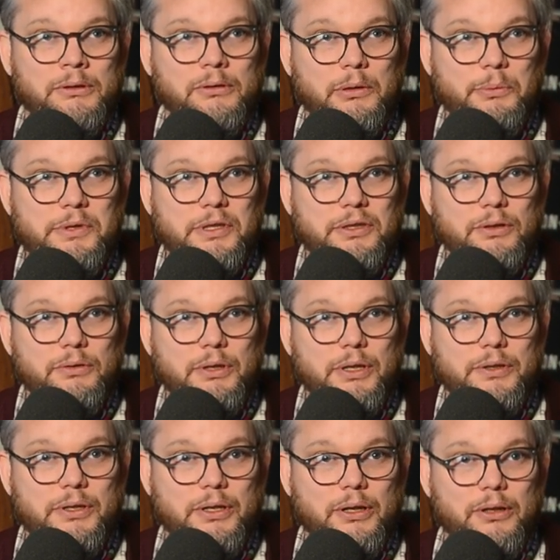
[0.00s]
Or was it two
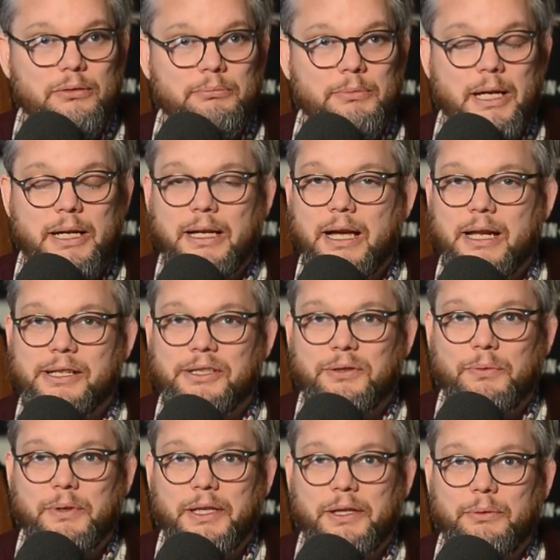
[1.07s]
years ago? My God, it's
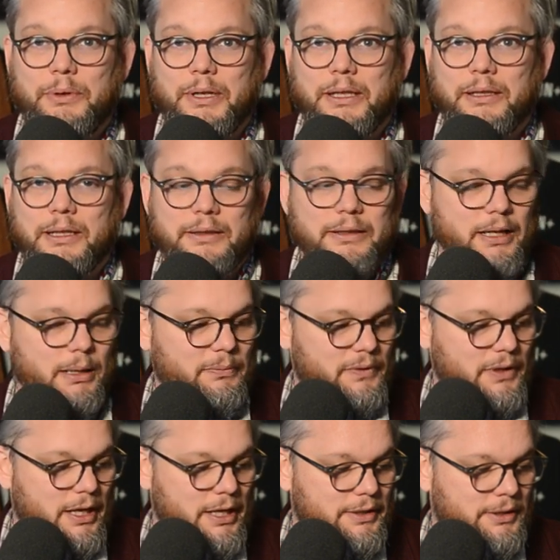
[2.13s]
2020. How time
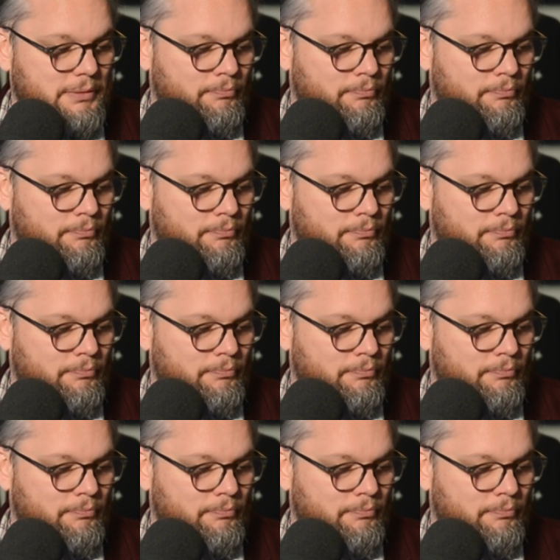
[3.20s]
flies.